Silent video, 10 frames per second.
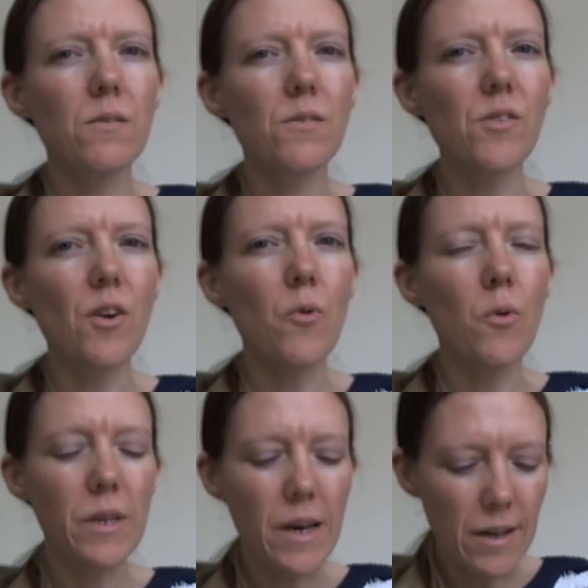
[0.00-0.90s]

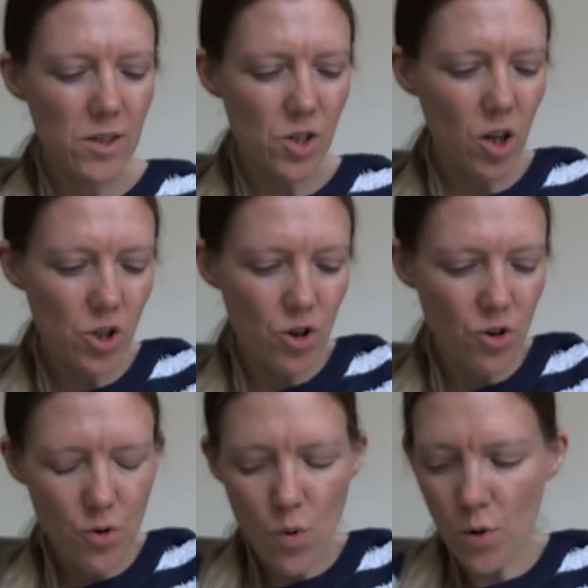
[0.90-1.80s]
So yeah, starting
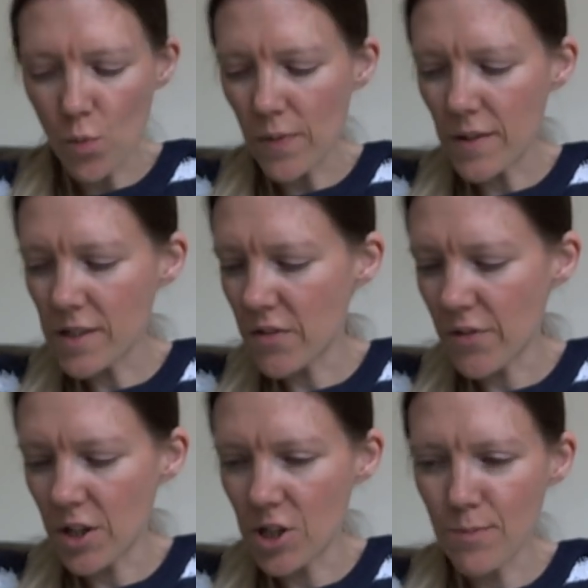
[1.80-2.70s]
another one when this is
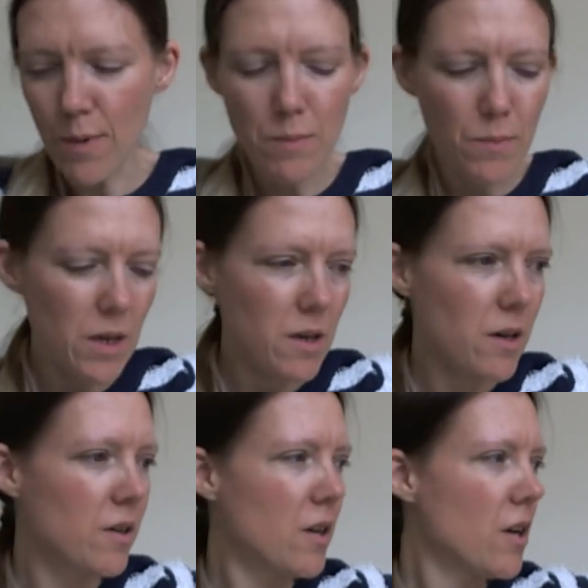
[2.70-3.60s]
finished might be
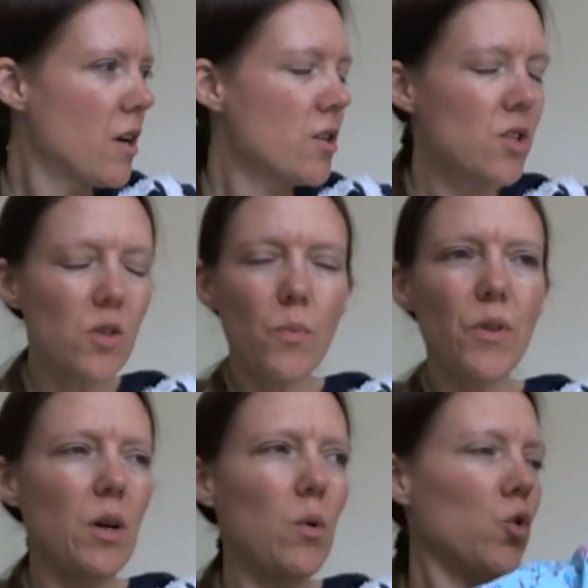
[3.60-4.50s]

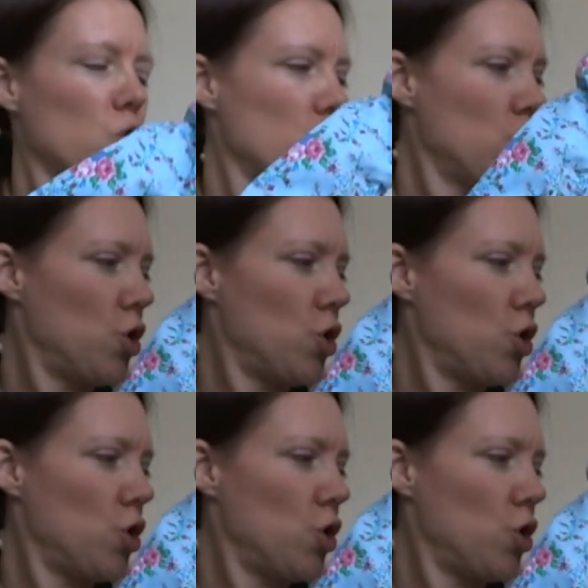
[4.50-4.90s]
something I want to